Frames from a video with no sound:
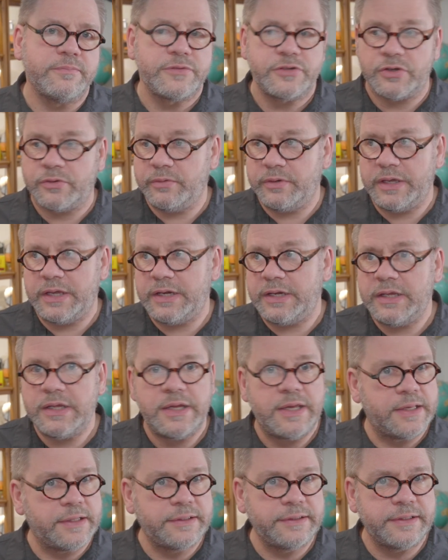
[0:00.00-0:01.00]
So any
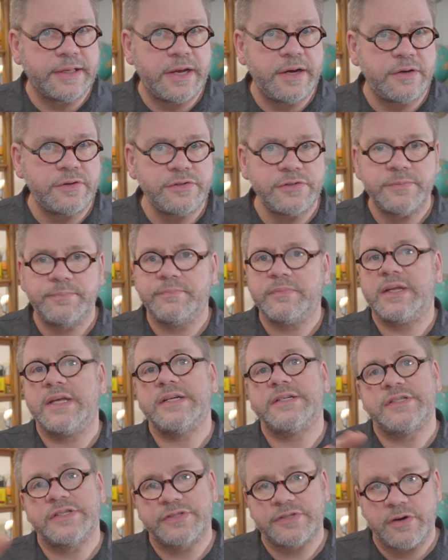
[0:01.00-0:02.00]
hidden layers
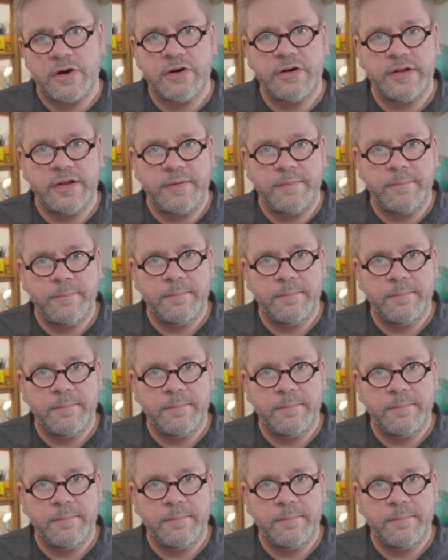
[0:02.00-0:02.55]
get discarded.